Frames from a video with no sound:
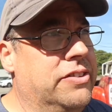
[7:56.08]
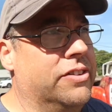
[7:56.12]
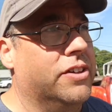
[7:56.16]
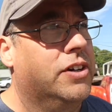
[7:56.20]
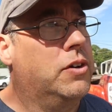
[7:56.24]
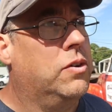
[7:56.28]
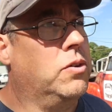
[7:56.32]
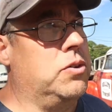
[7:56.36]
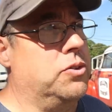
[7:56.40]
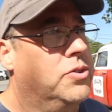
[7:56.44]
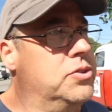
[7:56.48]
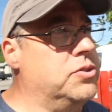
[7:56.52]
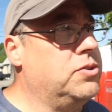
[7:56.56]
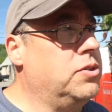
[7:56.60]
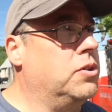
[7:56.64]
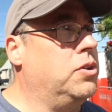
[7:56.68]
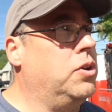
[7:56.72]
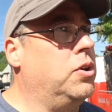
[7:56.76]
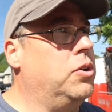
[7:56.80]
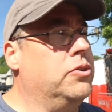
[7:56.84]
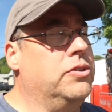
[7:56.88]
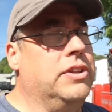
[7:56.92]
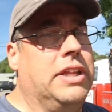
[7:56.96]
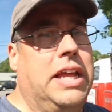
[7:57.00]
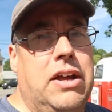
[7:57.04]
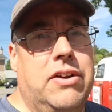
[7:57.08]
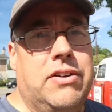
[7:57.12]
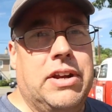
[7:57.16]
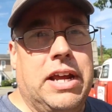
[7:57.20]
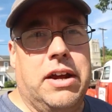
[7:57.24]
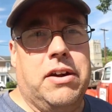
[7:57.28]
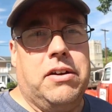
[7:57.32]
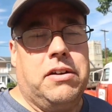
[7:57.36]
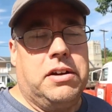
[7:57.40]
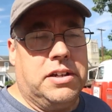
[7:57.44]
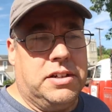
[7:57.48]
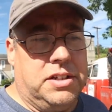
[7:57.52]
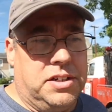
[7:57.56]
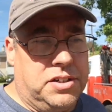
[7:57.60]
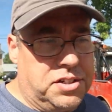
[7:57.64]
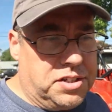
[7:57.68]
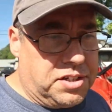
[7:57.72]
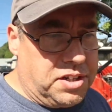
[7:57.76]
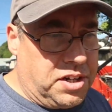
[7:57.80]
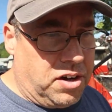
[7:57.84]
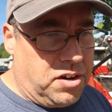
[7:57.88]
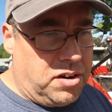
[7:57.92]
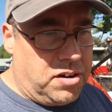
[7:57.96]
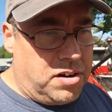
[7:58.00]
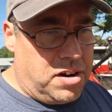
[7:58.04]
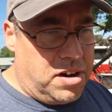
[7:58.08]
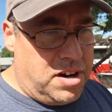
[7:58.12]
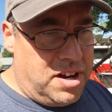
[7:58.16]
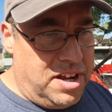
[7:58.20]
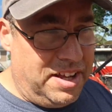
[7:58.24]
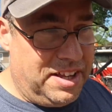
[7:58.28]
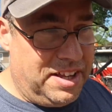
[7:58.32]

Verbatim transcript: and the girls are still holding down the air-conditioned car.